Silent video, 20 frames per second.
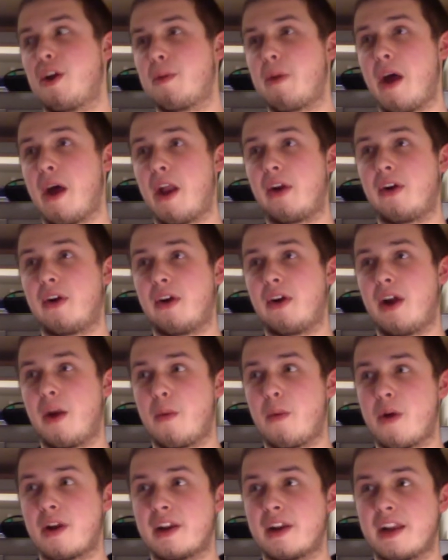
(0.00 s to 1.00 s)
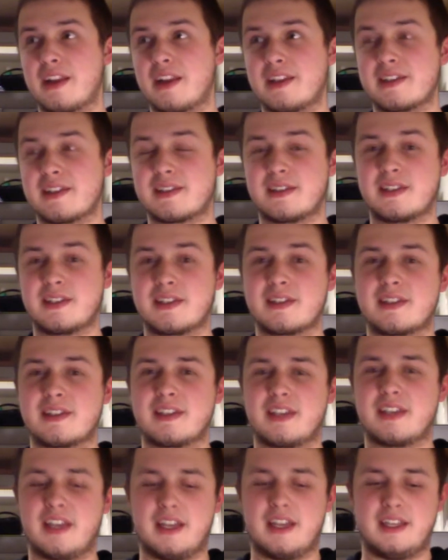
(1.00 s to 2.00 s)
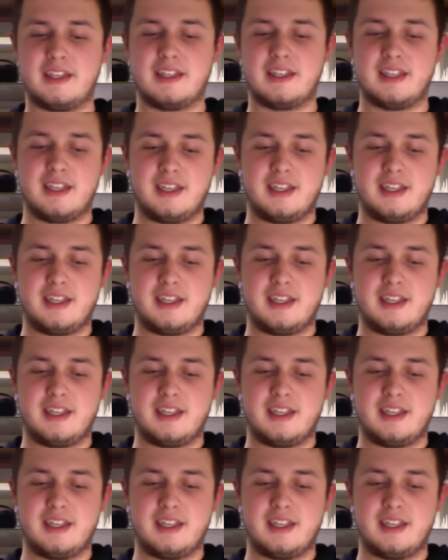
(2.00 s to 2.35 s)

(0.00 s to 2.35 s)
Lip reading: Potter I wanted on this list, and